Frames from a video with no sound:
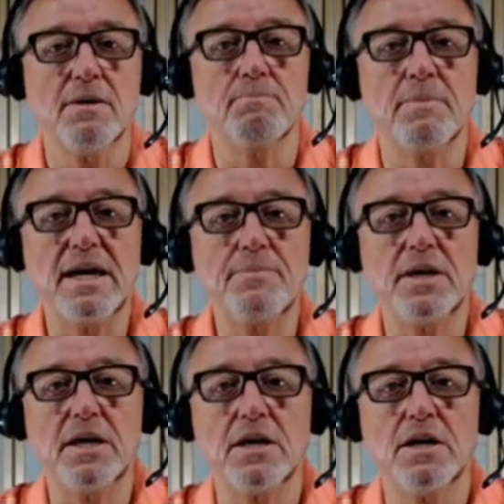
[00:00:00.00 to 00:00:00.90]

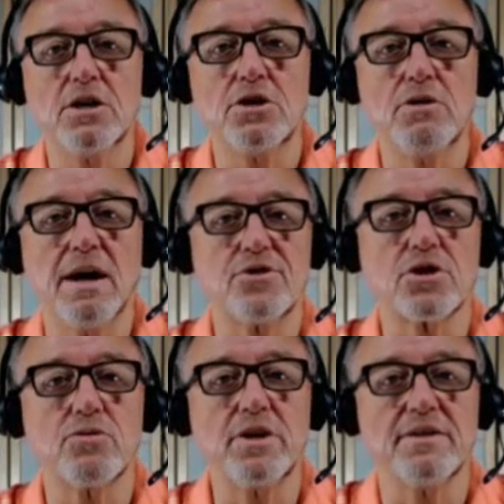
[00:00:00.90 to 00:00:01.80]
Maybe you have a
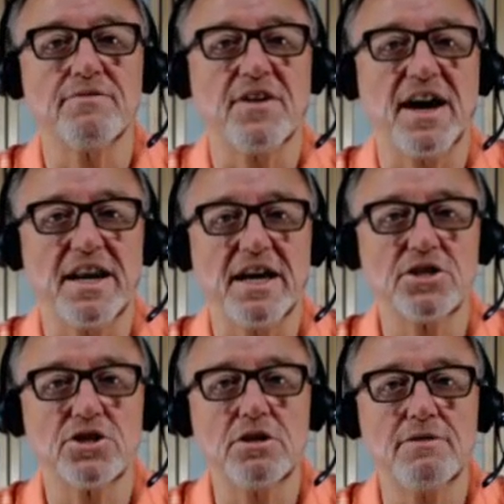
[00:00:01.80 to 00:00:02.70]
degree in
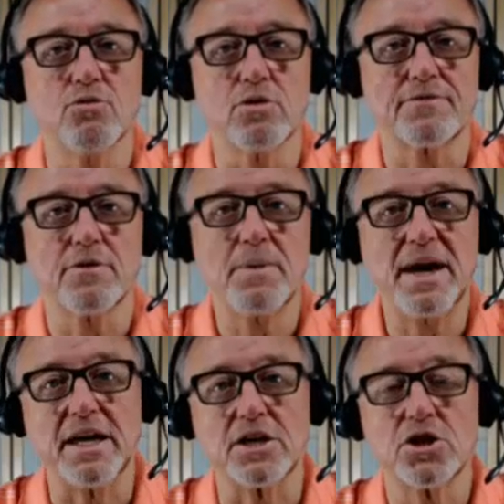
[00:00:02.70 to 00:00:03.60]
finance and you've worked for
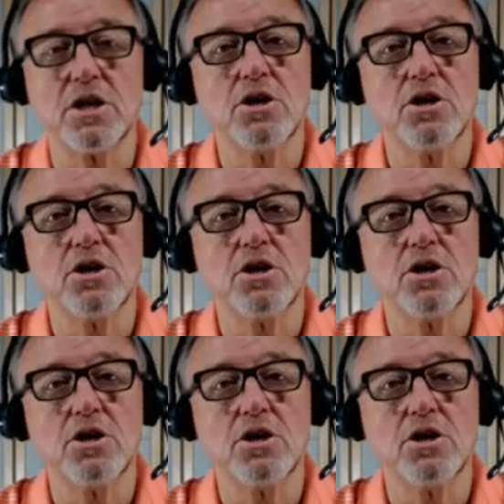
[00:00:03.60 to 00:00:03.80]
banks.